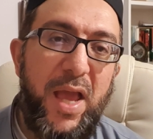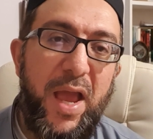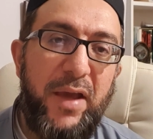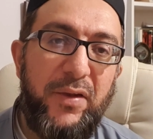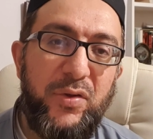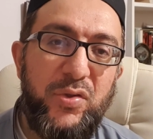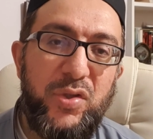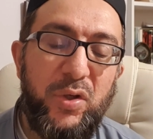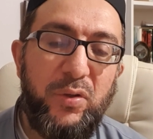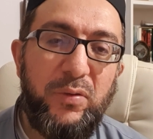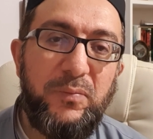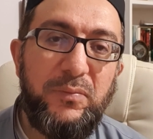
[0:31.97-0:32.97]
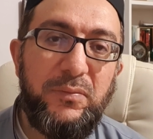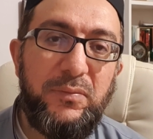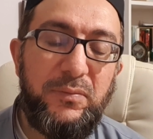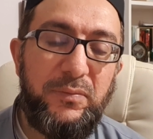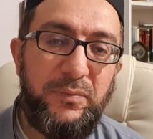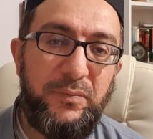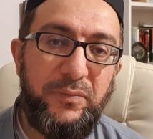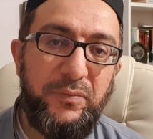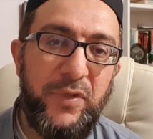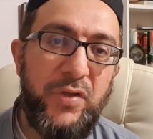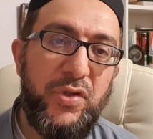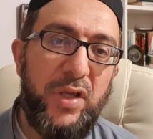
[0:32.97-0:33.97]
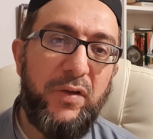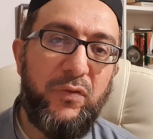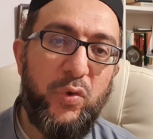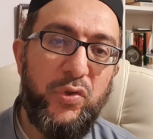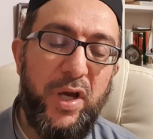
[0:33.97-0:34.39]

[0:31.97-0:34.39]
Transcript: And so there's of course,